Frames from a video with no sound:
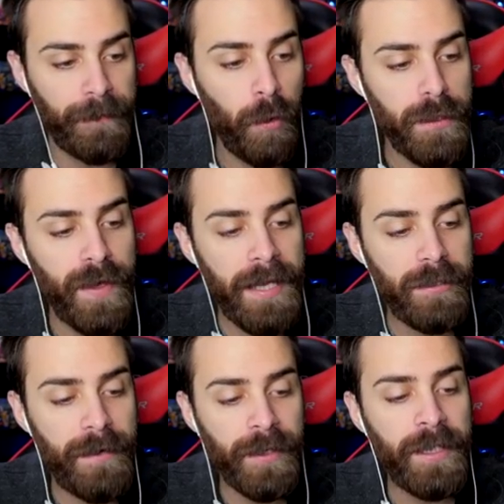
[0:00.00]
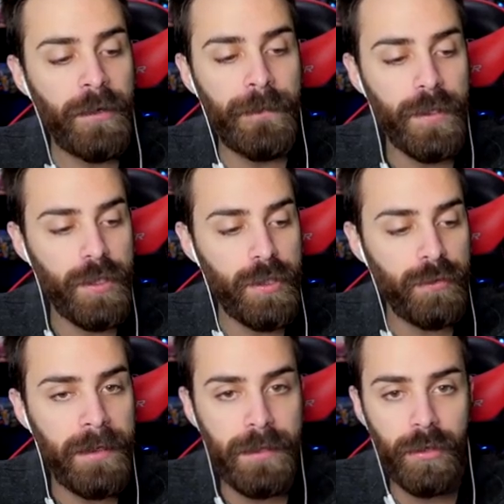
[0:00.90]
And of course, if you guys are never here for the
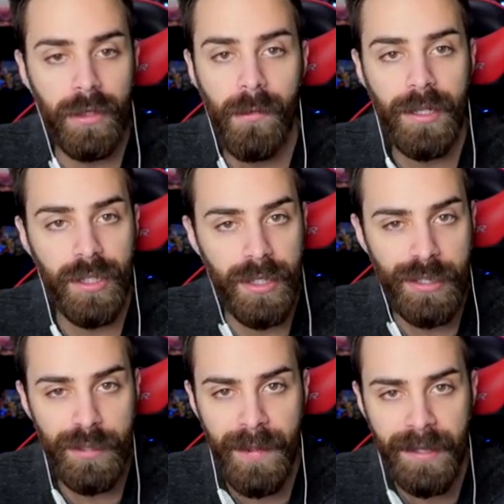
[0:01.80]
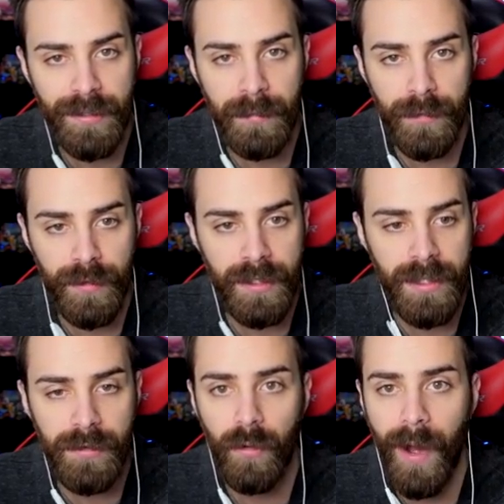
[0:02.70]
streams and you're only watching on YouTube, thank you so much for
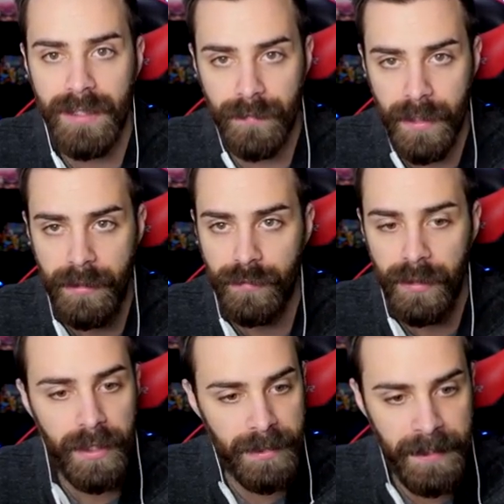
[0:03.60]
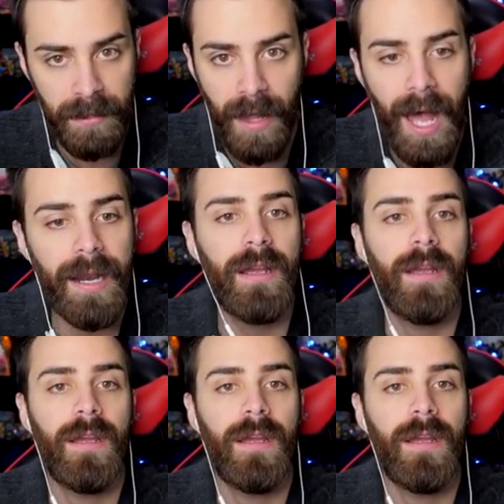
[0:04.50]
continuing to watch the videos. really does mean a lot.